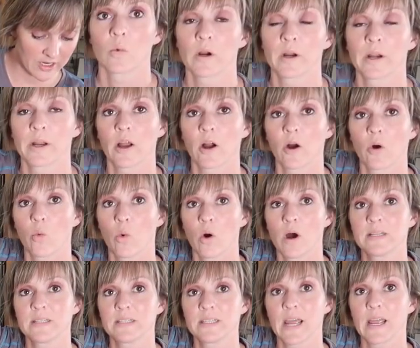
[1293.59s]
We're gonna go
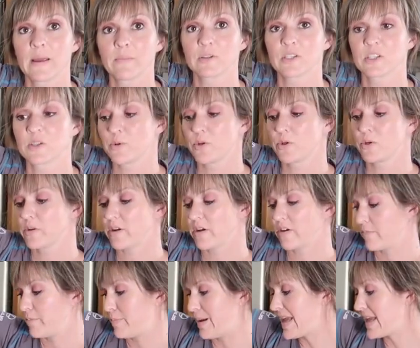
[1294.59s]
one tablespoon
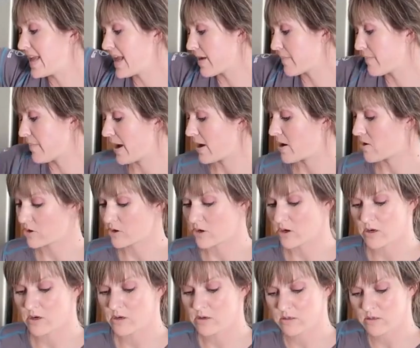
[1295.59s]
of baking
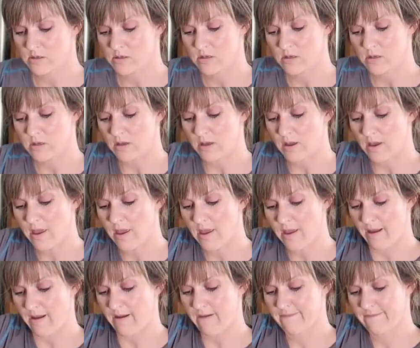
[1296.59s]
powder.
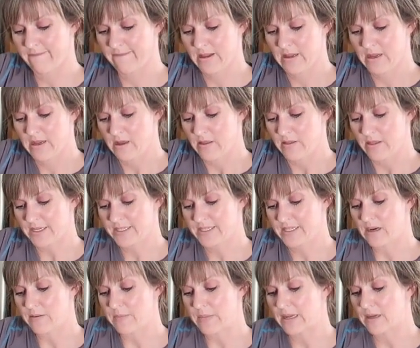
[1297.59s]
Yeah, that's
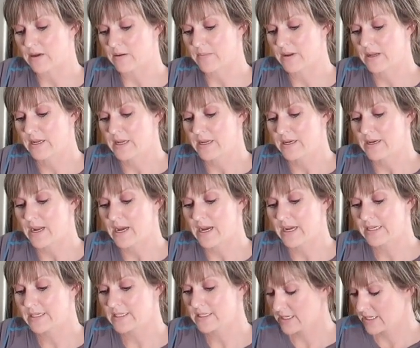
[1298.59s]
gonna make them
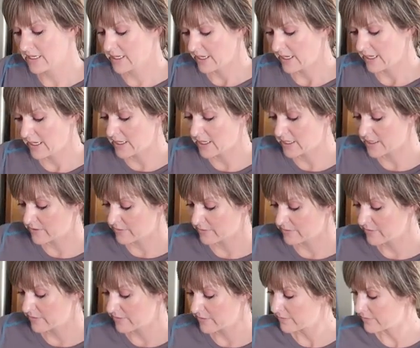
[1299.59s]
nice and
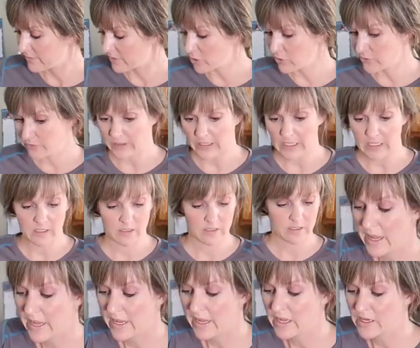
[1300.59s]
floofy
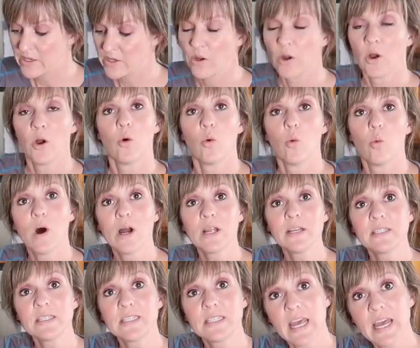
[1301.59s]
and
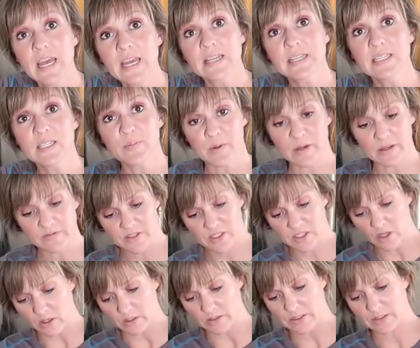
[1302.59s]
one tisp of
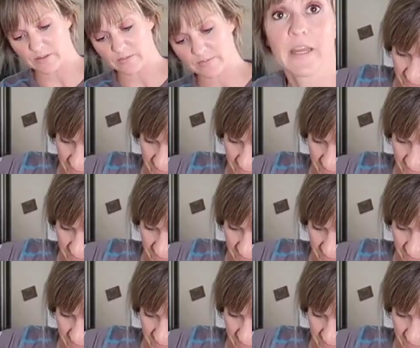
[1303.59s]
salt.